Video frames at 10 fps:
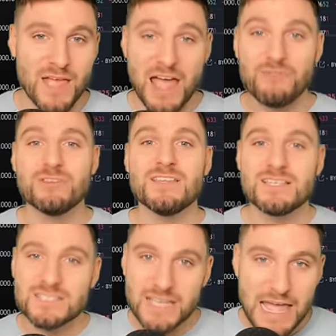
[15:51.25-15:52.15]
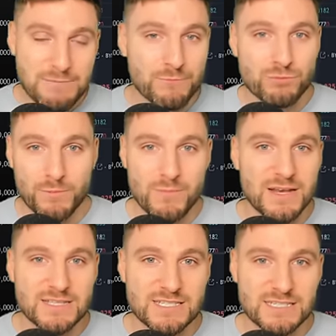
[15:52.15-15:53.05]
Everything is a game of
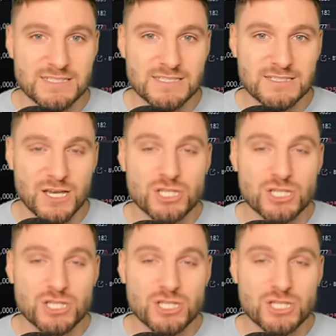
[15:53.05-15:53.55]
probabilities.